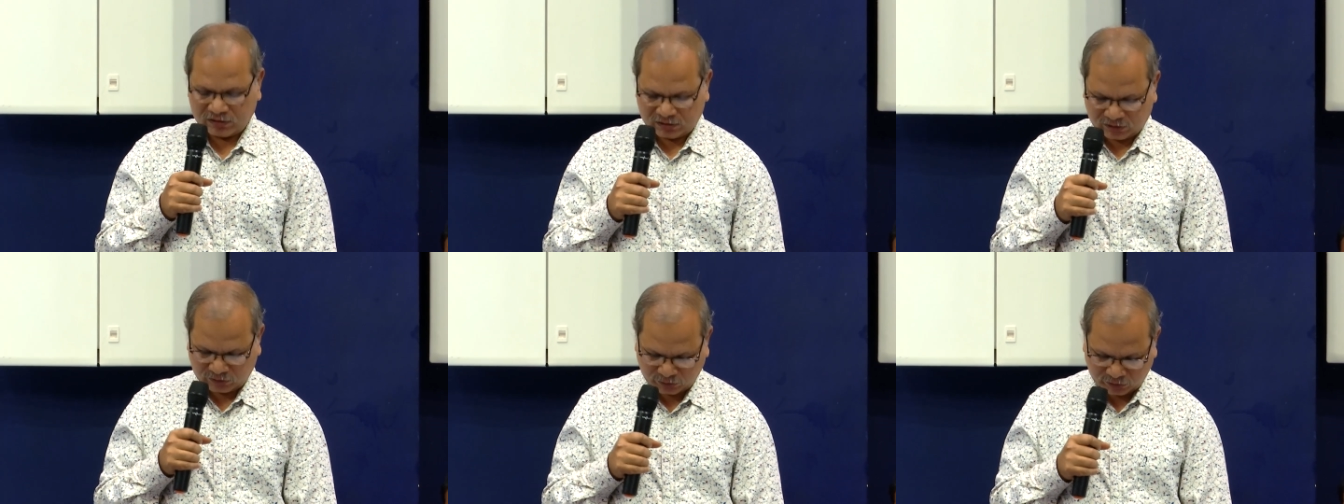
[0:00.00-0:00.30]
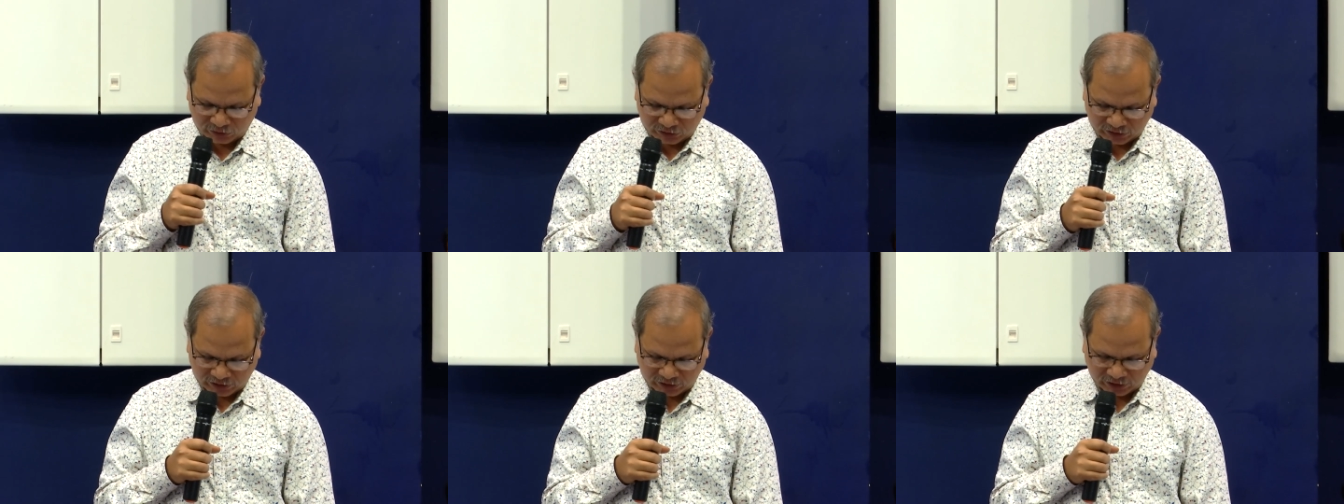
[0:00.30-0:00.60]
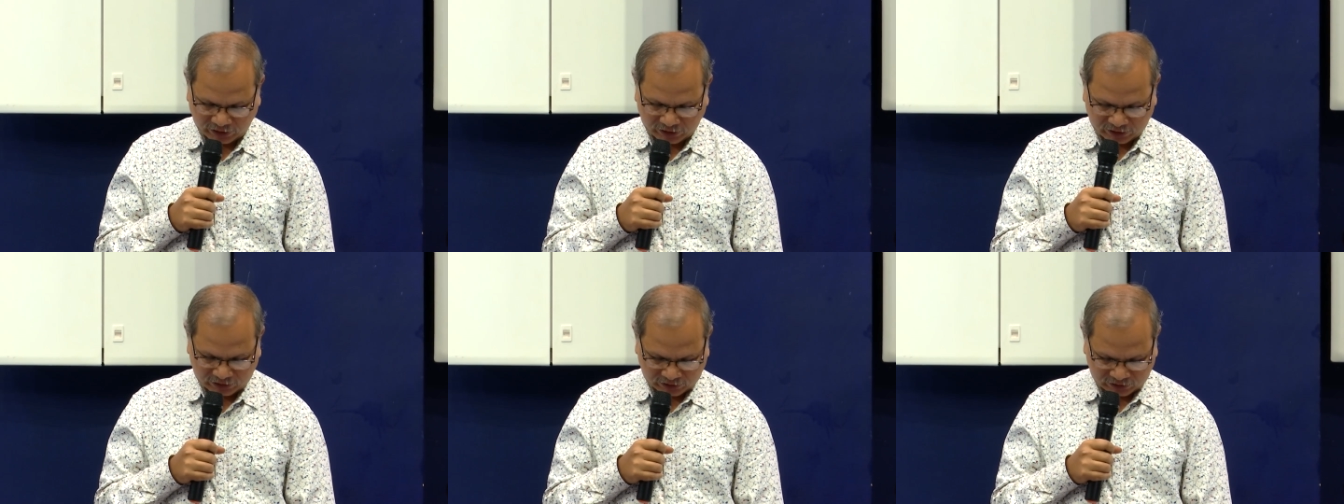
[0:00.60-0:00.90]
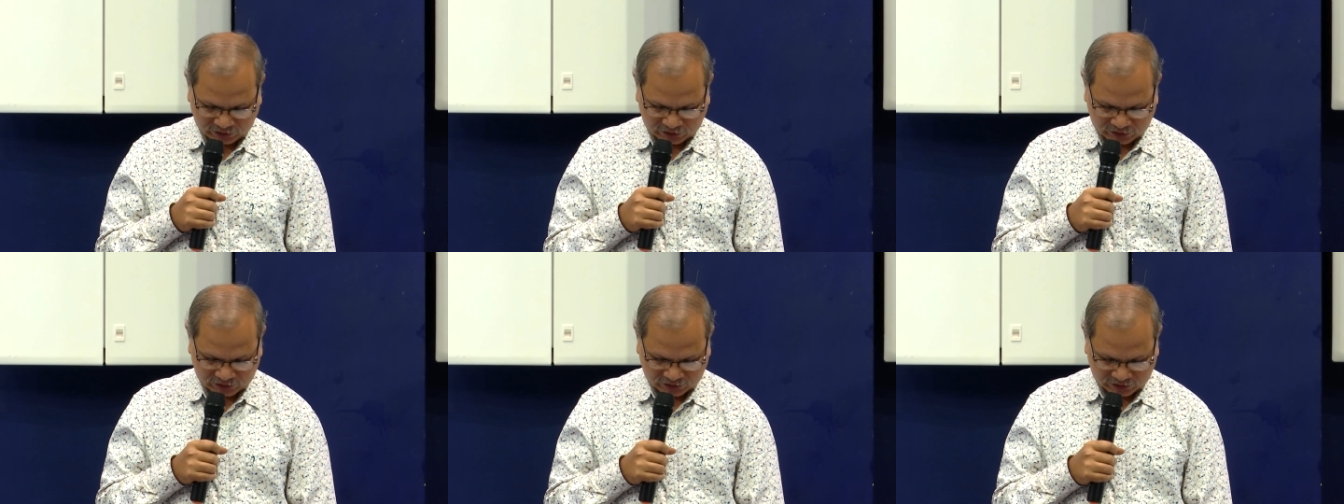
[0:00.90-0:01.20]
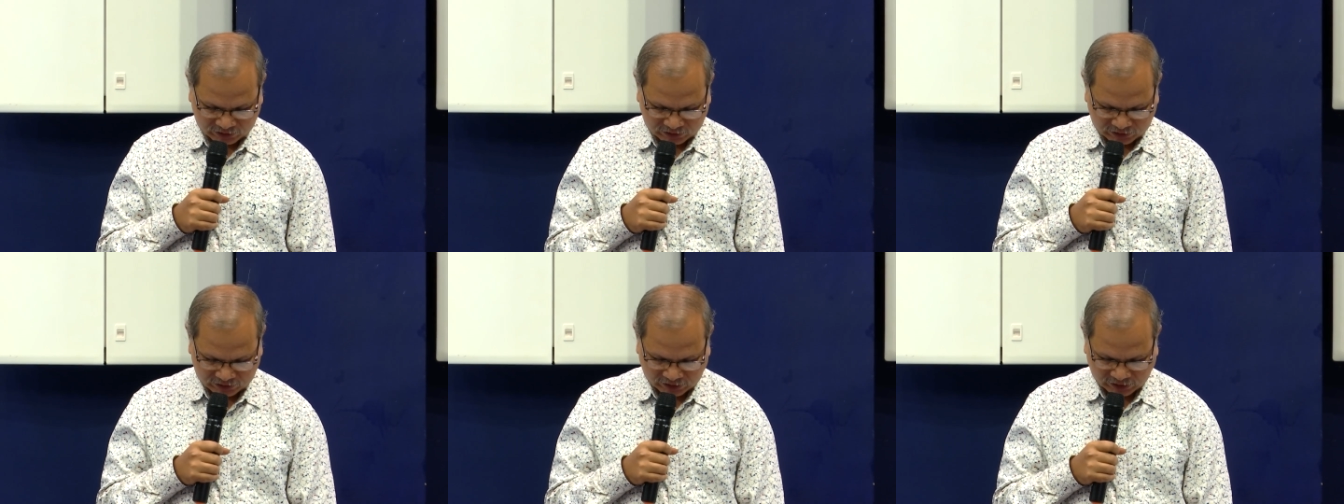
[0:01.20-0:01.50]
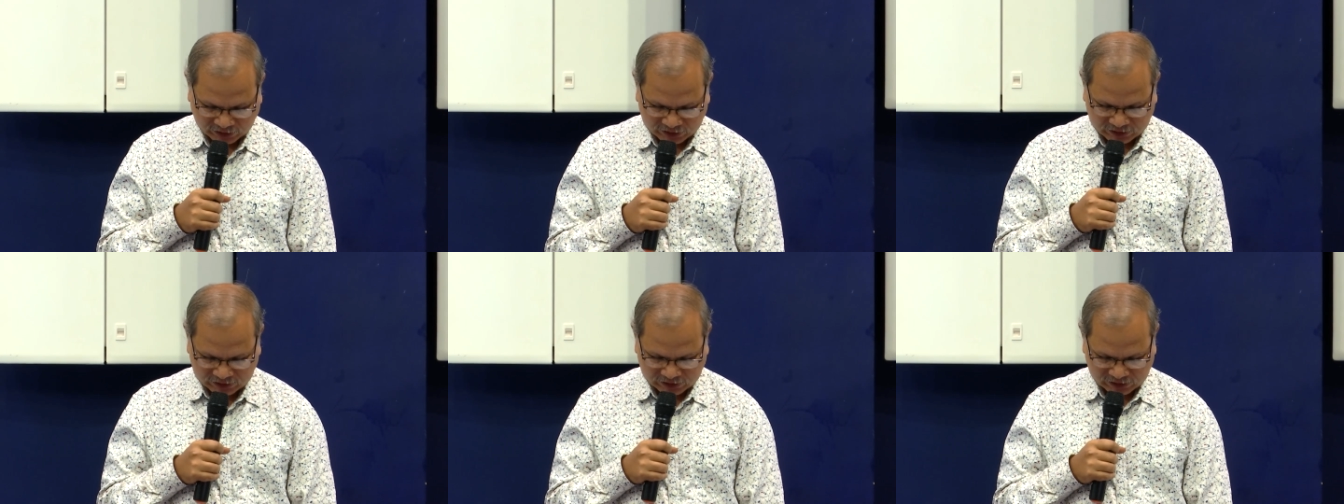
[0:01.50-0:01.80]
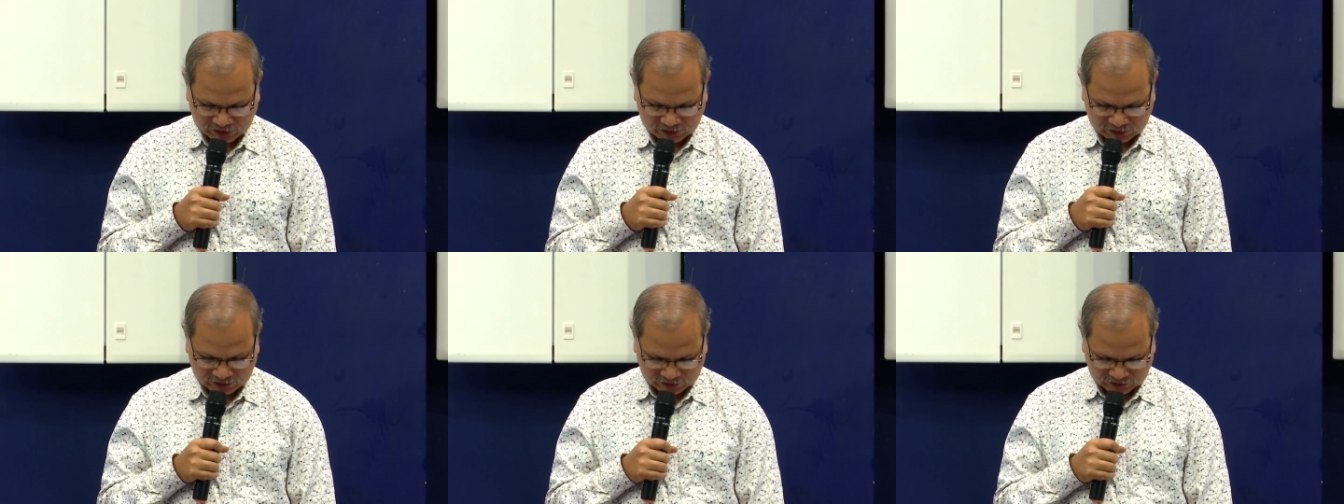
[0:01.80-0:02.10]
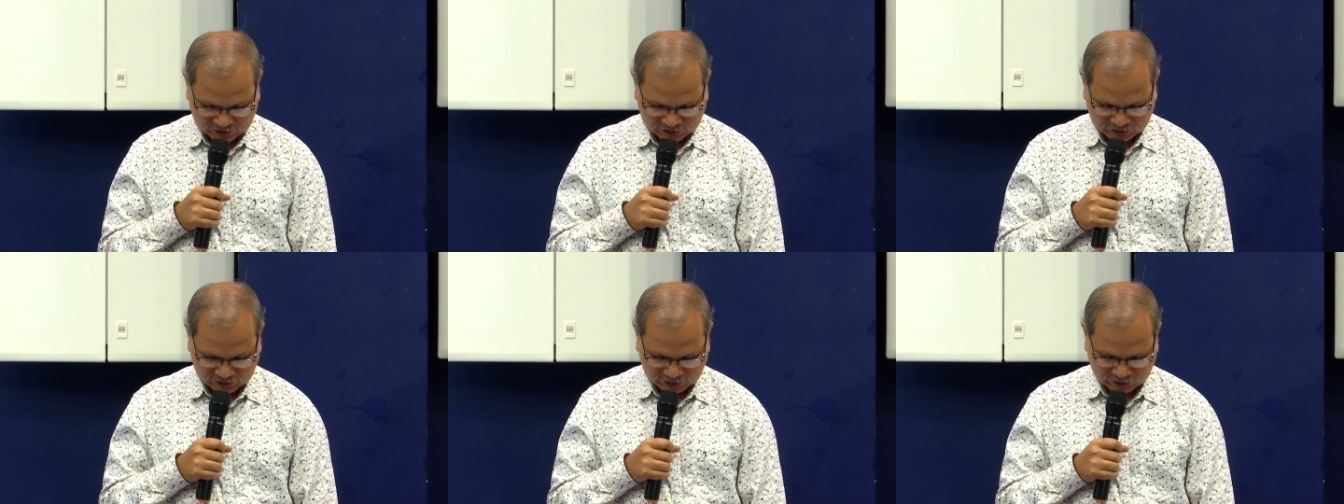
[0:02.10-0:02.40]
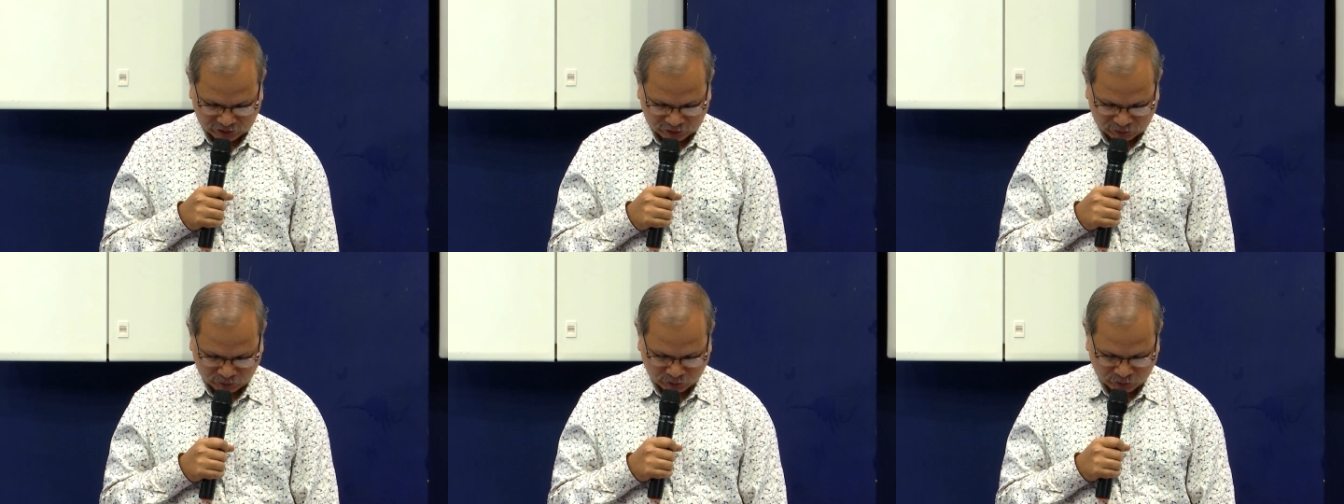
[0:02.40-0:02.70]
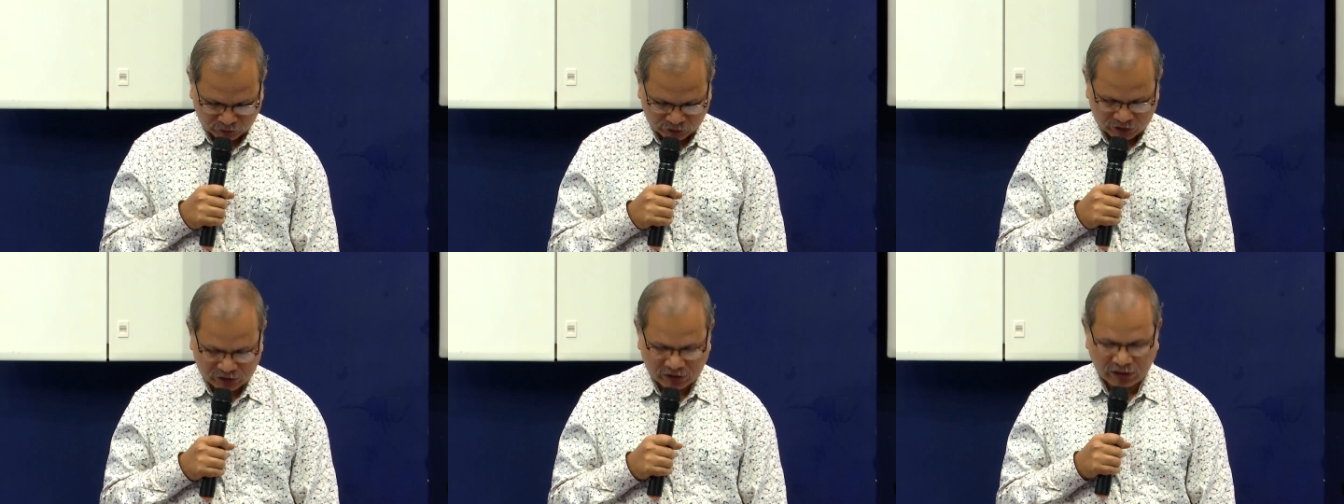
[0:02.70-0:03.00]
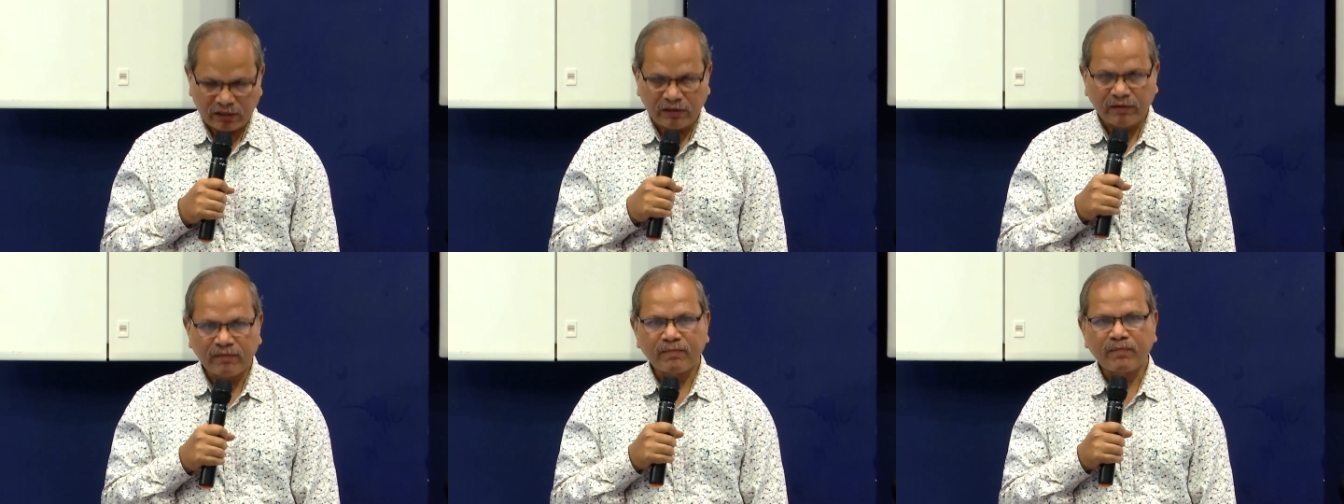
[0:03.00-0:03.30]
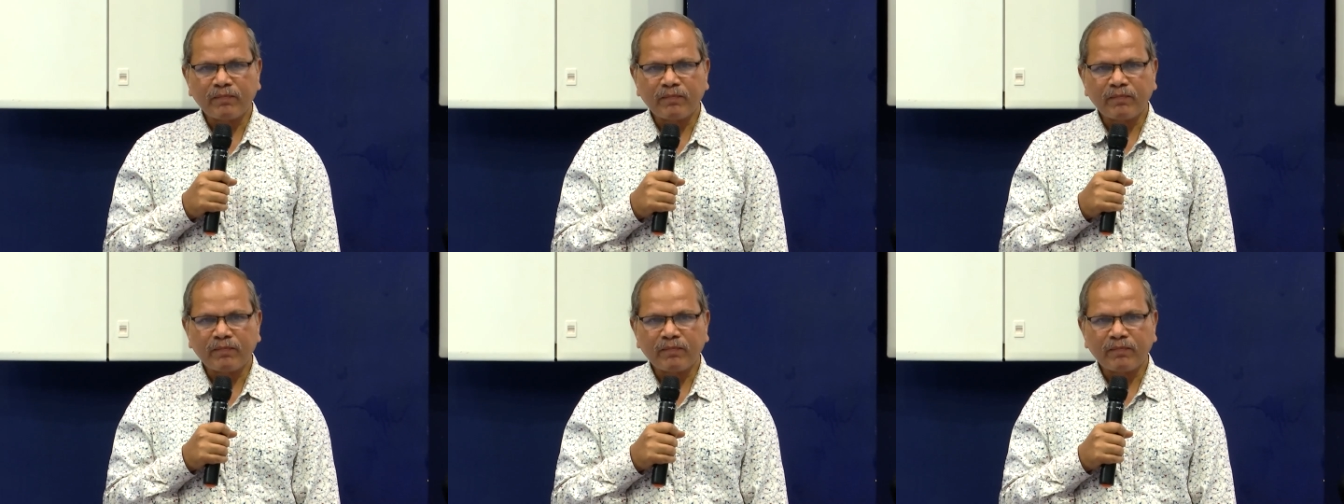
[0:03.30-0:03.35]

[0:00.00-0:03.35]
29th National Sports Day.